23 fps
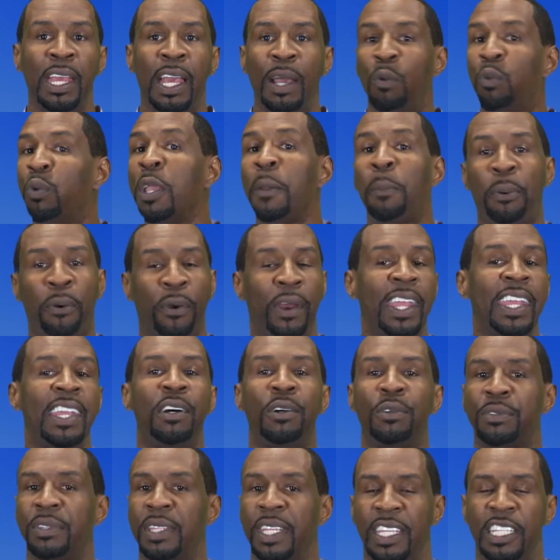We pray
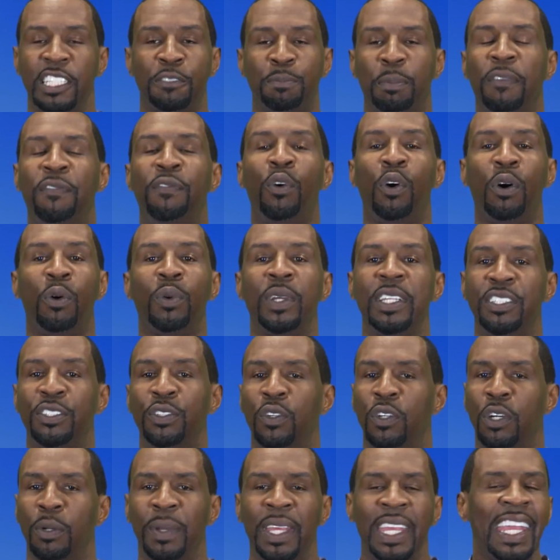on things before we do
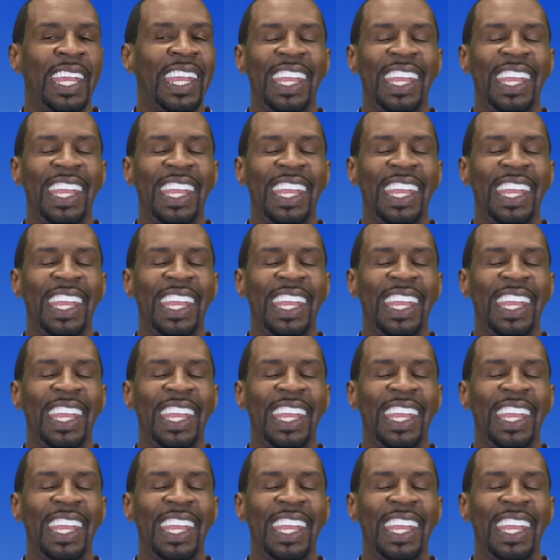them.